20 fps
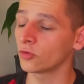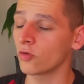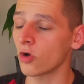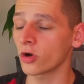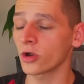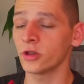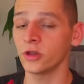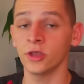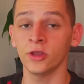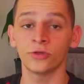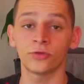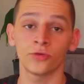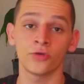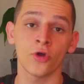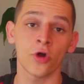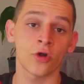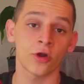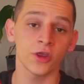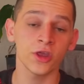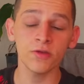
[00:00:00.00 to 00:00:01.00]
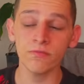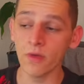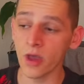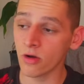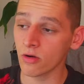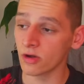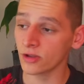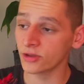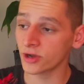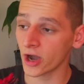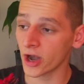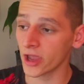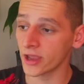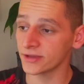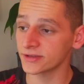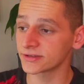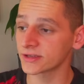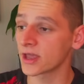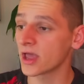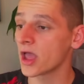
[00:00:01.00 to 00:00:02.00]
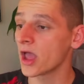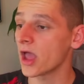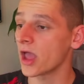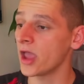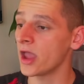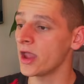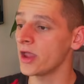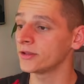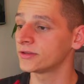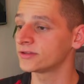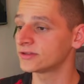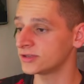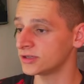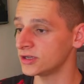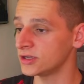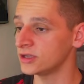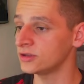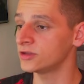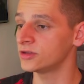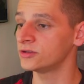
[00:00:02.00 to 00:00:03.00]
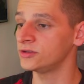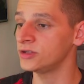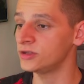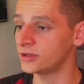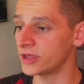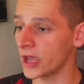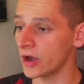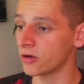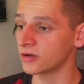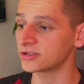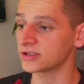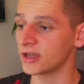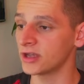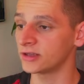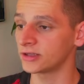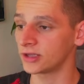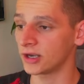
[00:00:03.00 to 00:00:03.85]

log in into your email address and see the details and